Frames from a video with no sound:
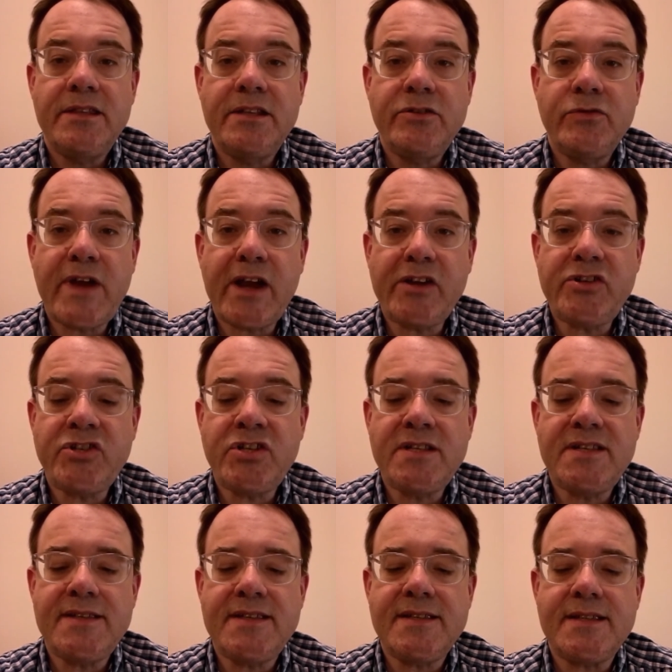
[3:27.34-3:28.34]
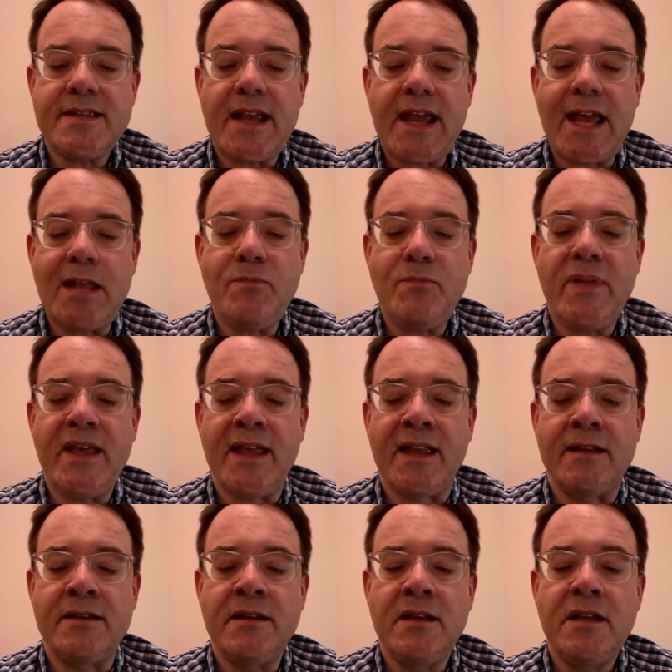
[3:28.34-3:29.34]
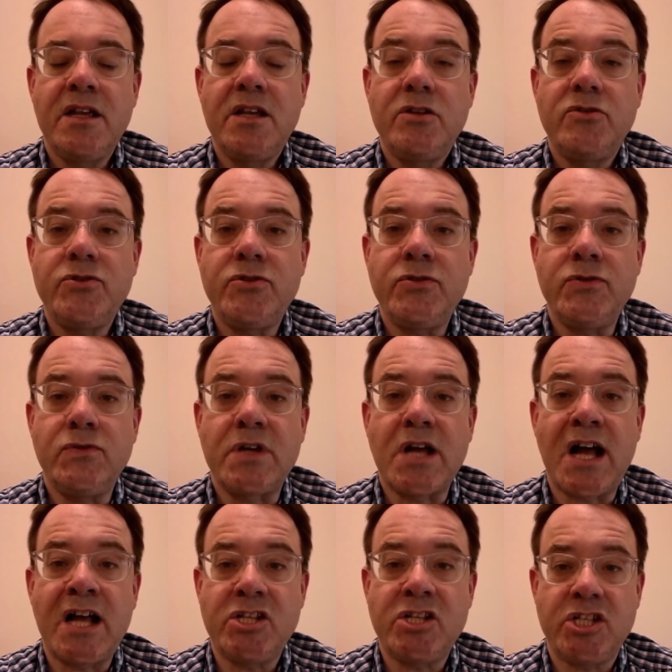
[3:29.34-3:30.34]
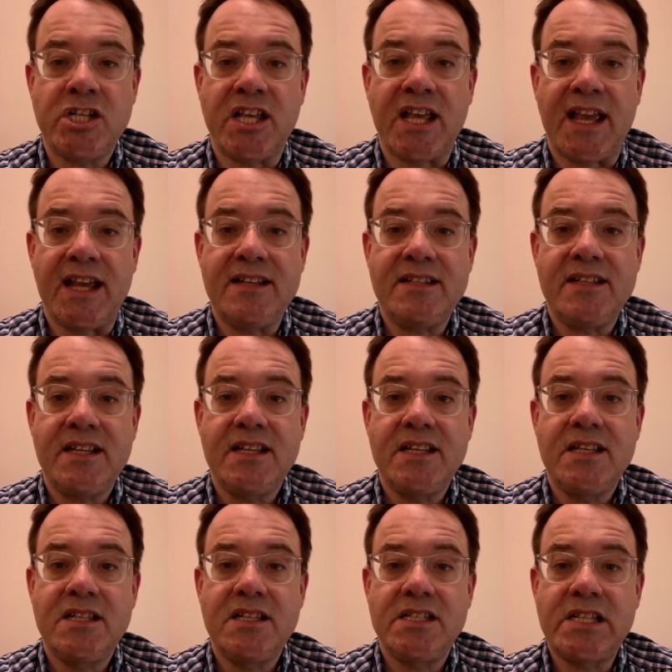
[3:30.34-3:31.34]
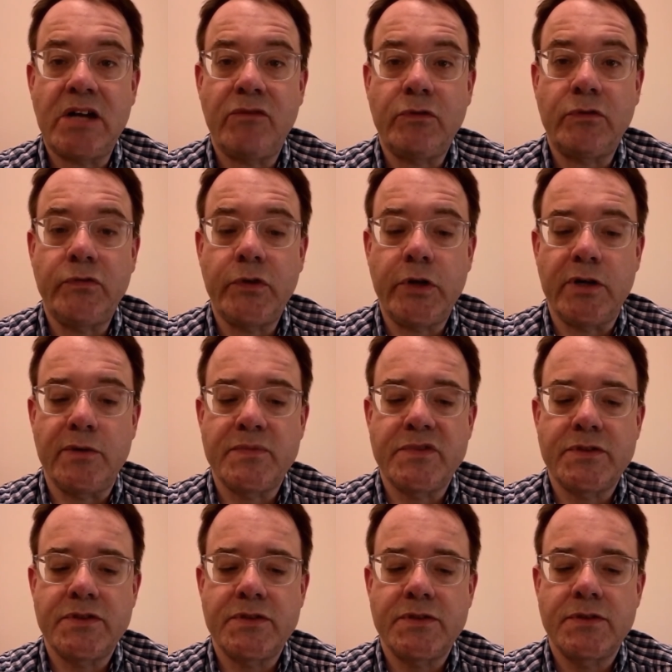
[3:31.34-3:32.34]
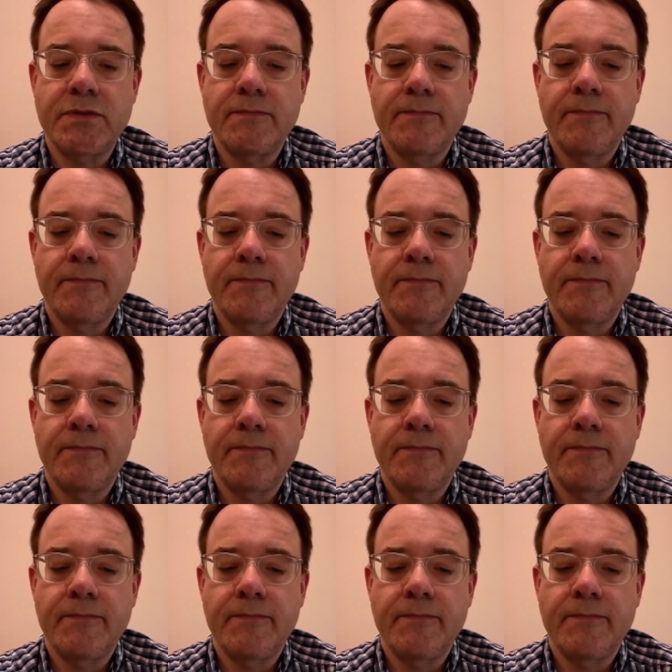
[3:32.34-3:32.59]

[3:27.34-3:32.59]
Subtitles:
The directions had been to conjugate several verbs.